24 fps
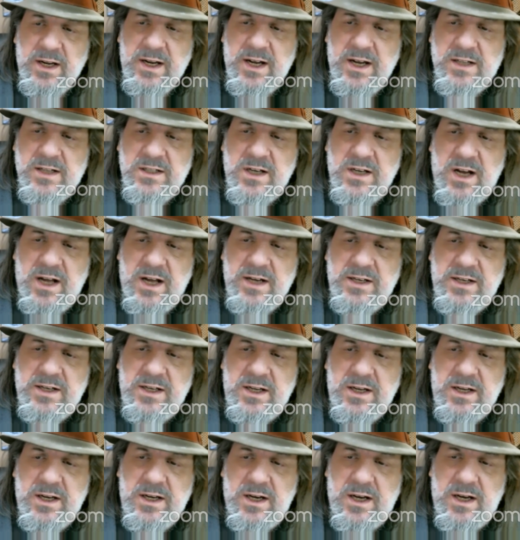He has an
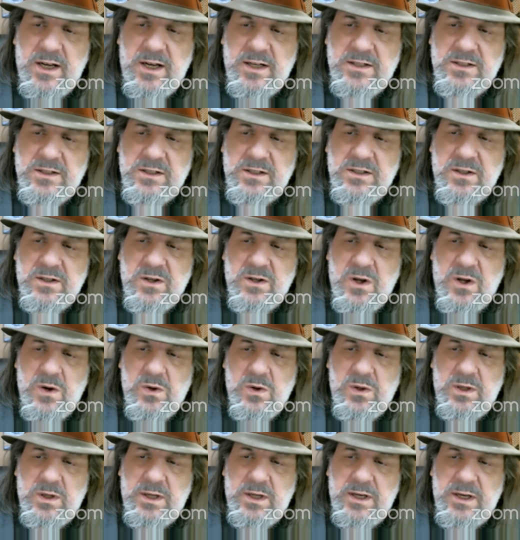idea, and
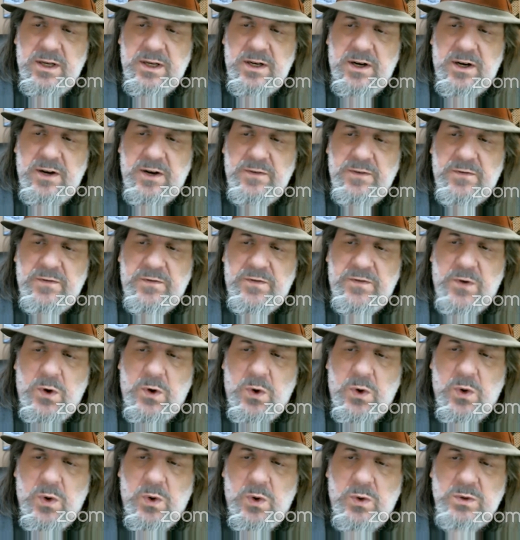slowly it
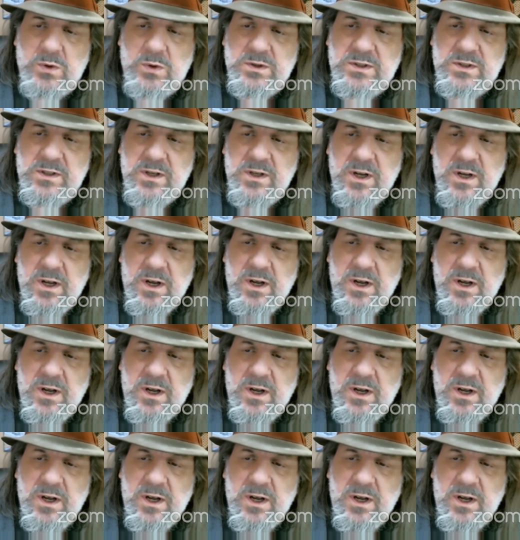unfolds.